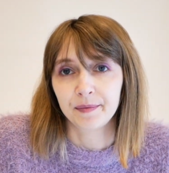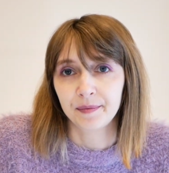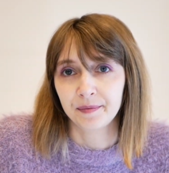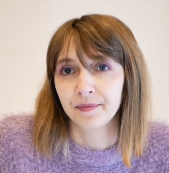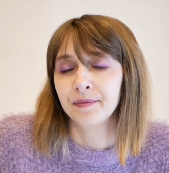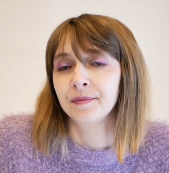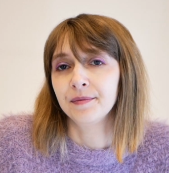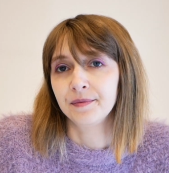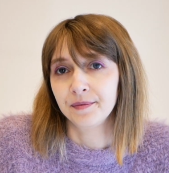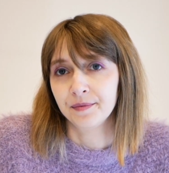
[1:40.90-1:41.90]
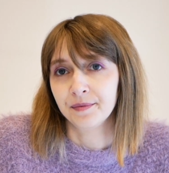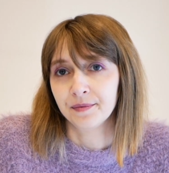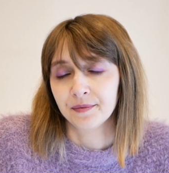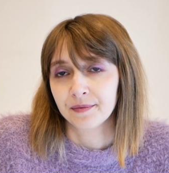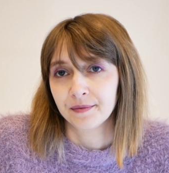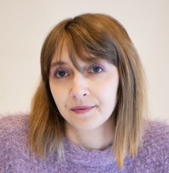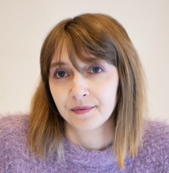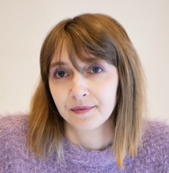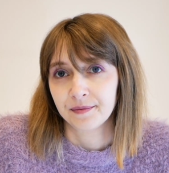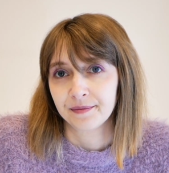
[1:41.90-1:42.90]

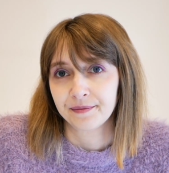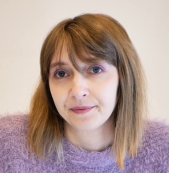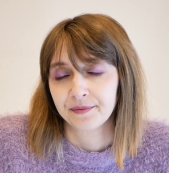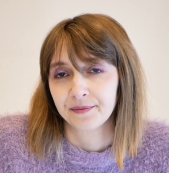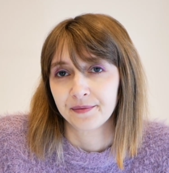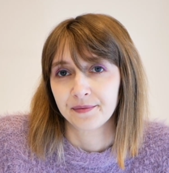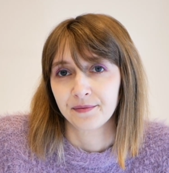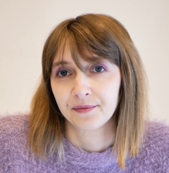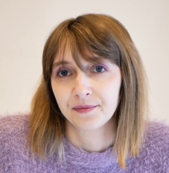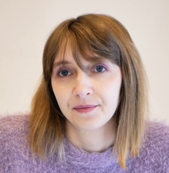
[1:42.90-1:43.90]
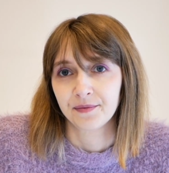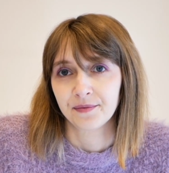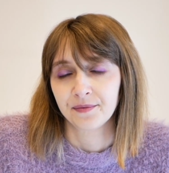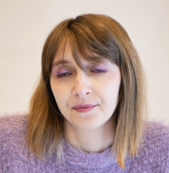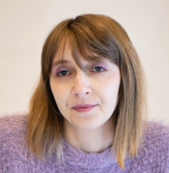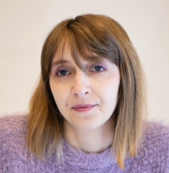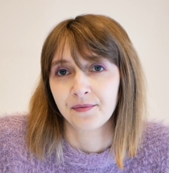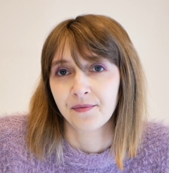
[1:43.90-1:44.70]
Nobody speaks.